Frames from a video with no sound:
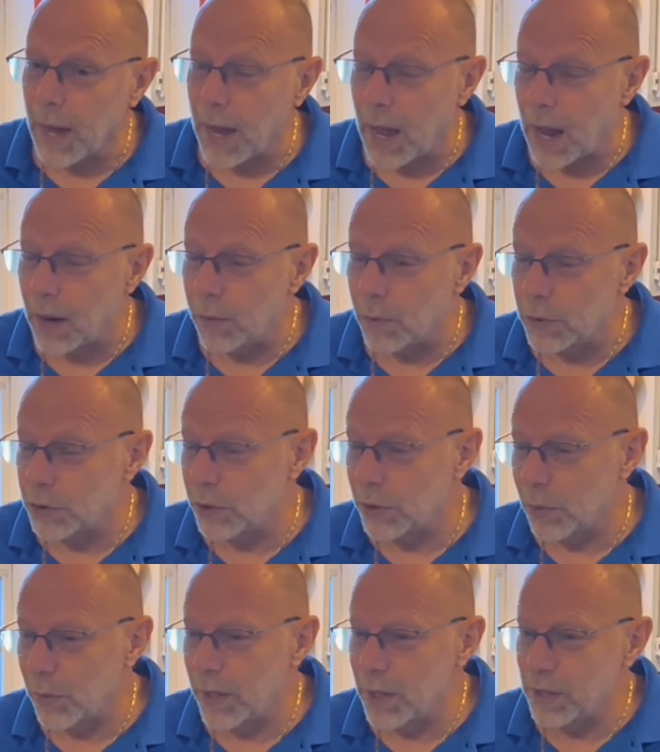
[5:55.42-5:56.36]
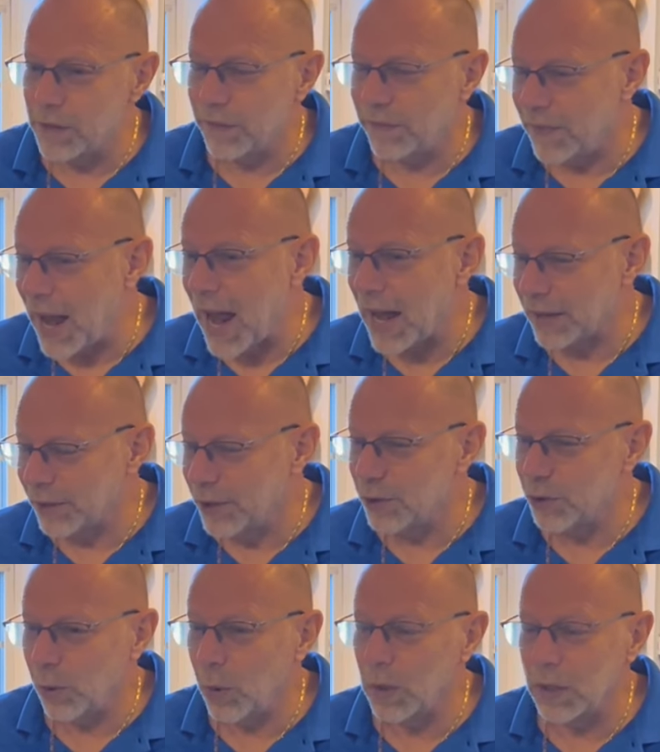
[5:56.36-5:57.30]
I wasn't aware of the fact this
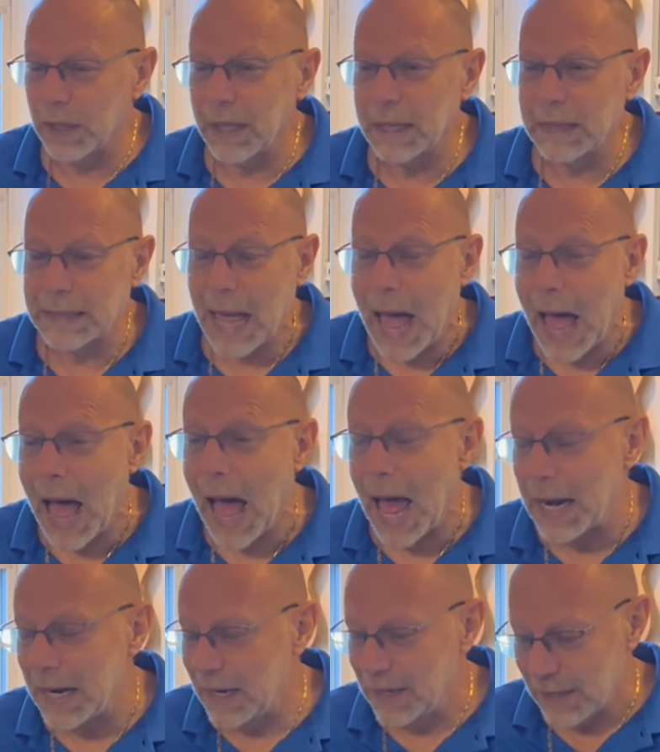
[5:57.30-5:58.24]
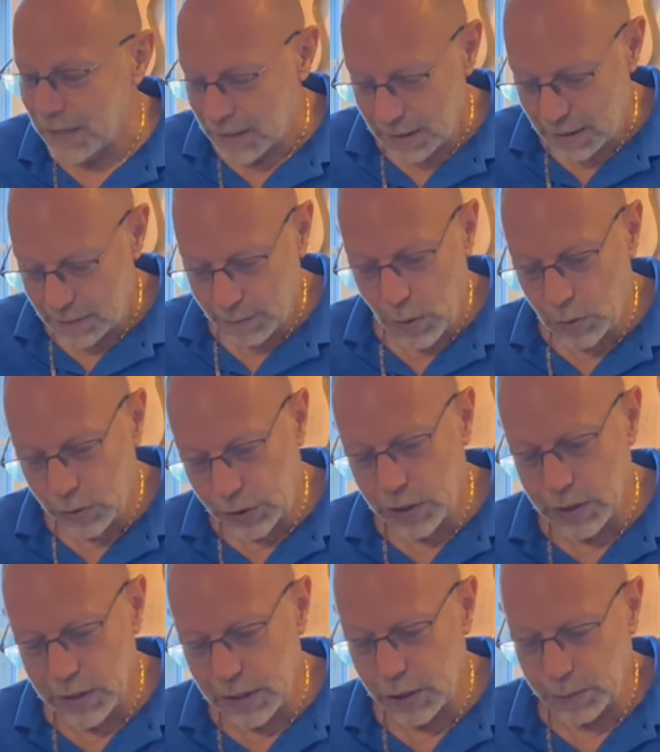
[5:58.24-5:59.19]
whole thing's hot. Most
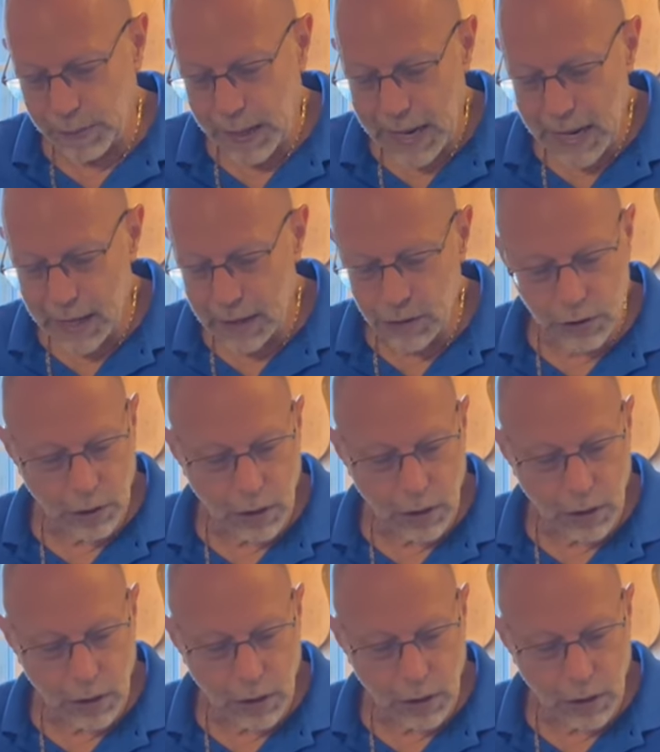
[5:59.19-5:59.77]
of this pan's